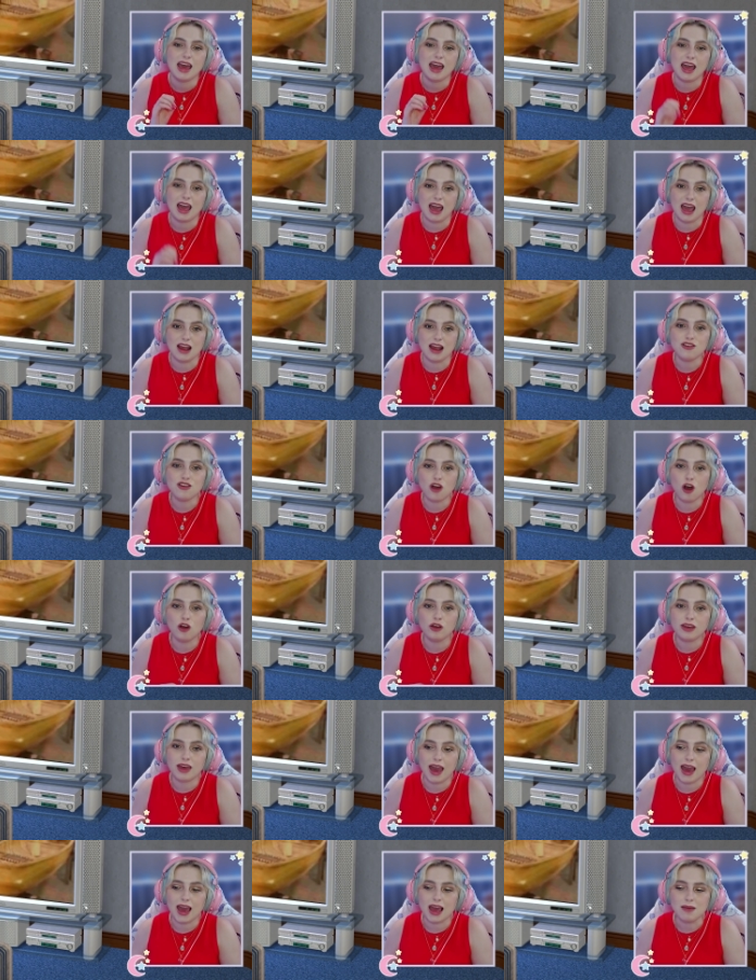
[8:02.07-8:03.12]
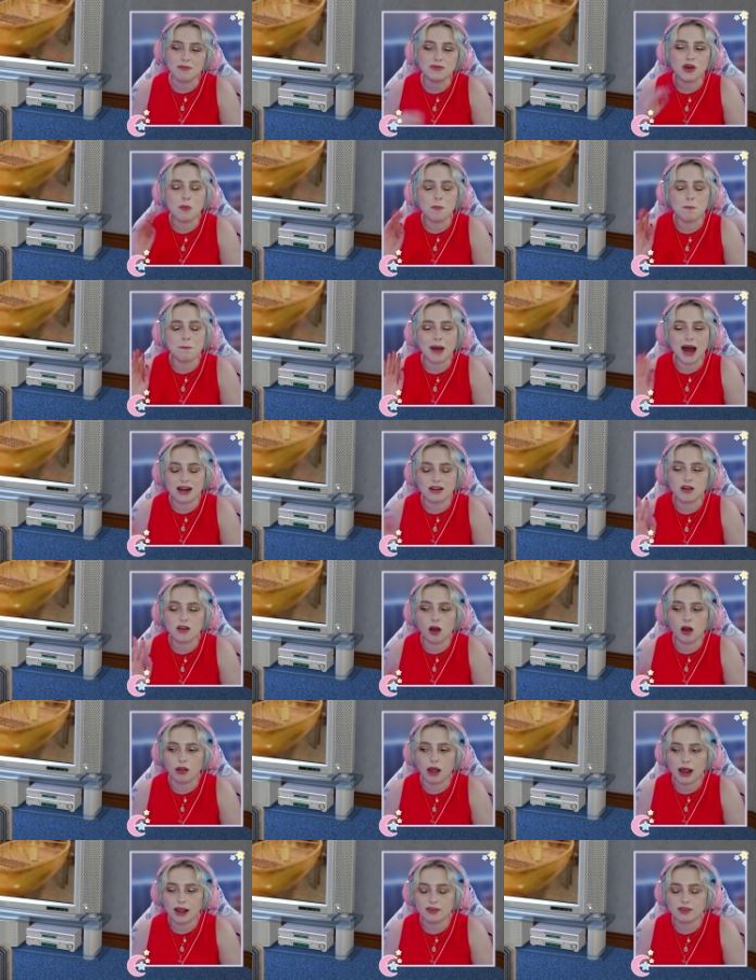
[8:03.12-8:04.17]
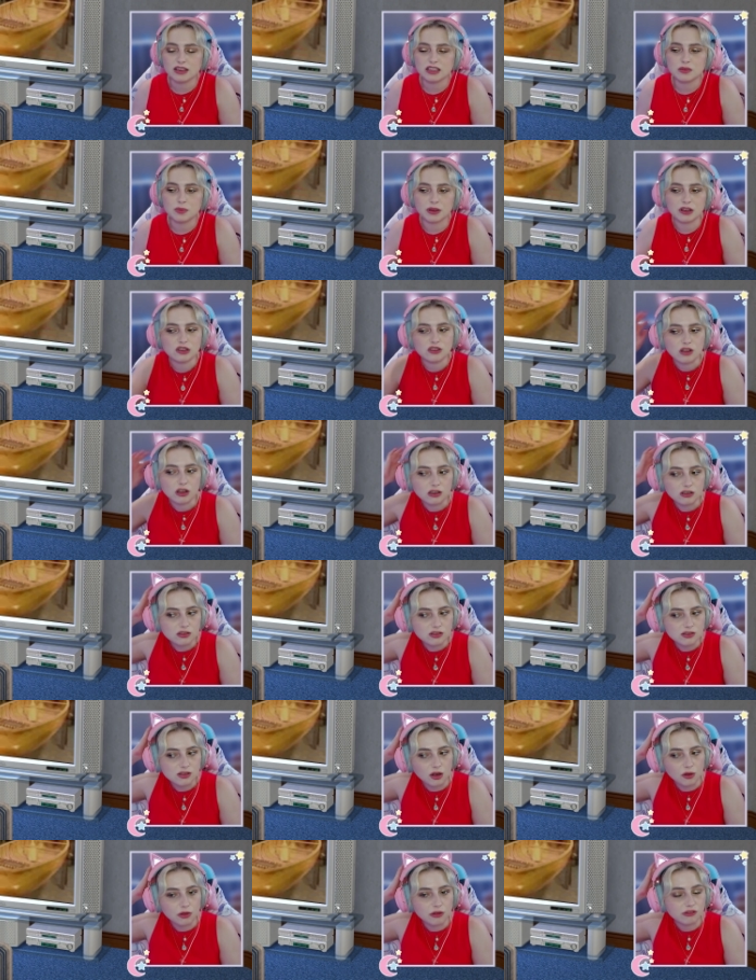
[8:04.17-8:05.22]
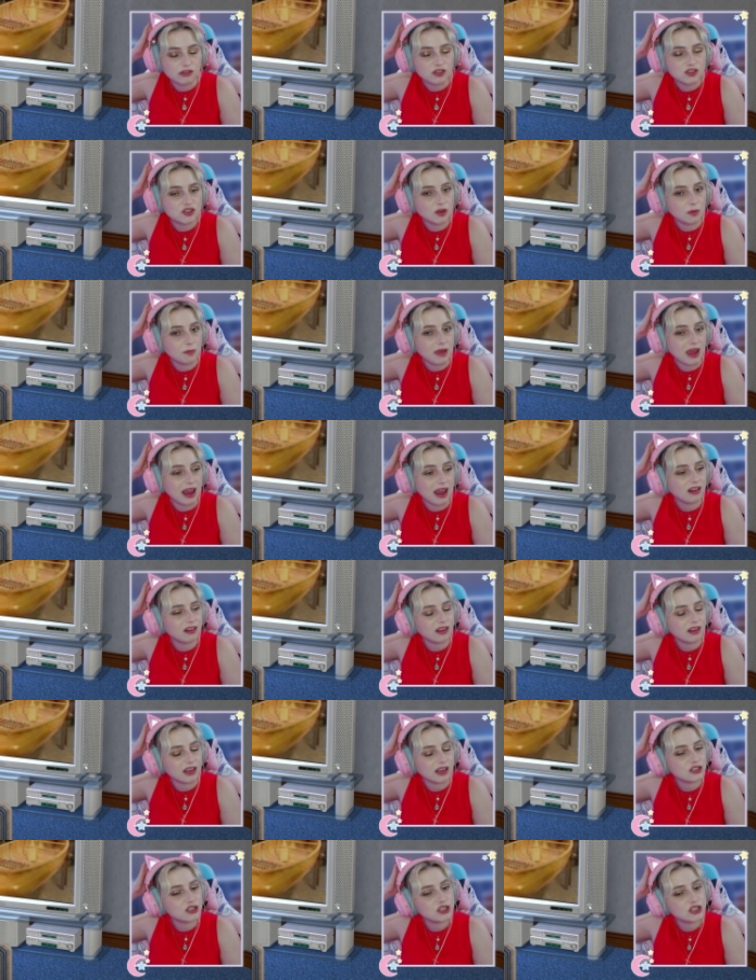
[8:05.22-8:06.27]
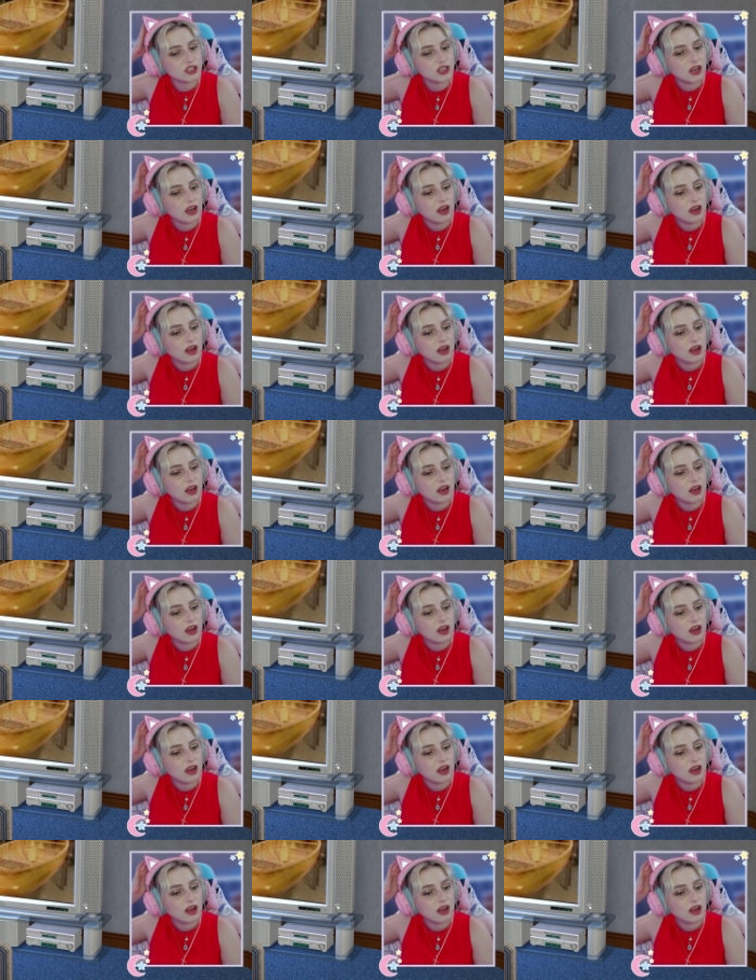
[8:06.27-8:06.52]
in your game, you might not like this, because also there are some English